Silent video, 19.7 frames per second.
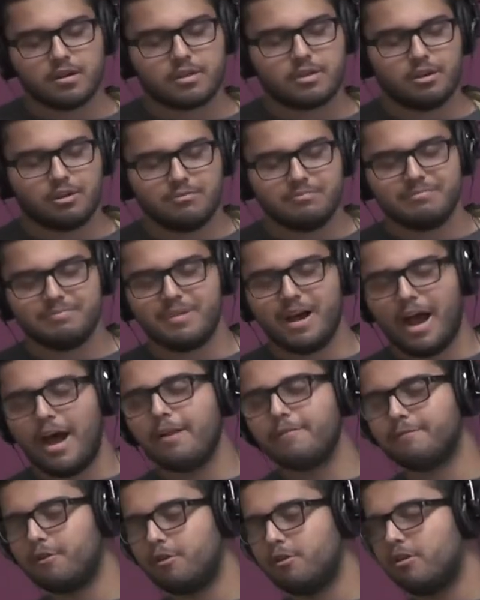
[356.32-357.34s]
come out
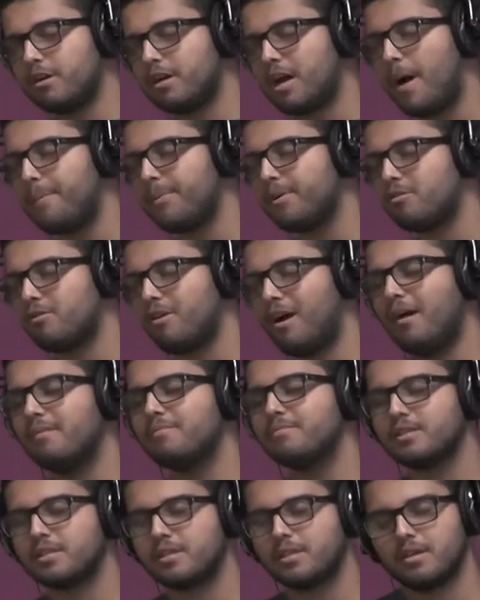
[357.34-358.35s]
for a couple
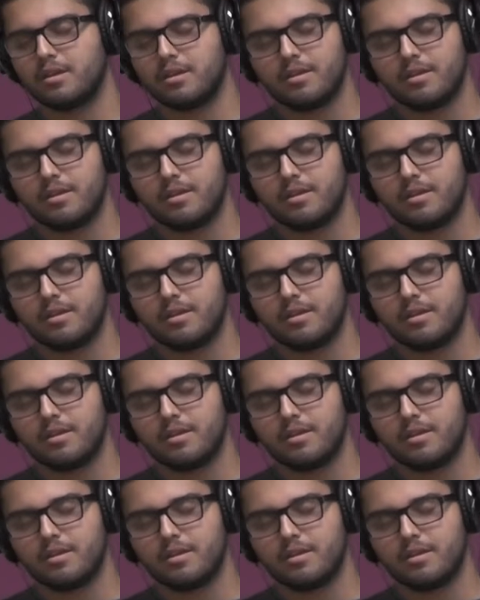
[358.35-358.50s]
grams.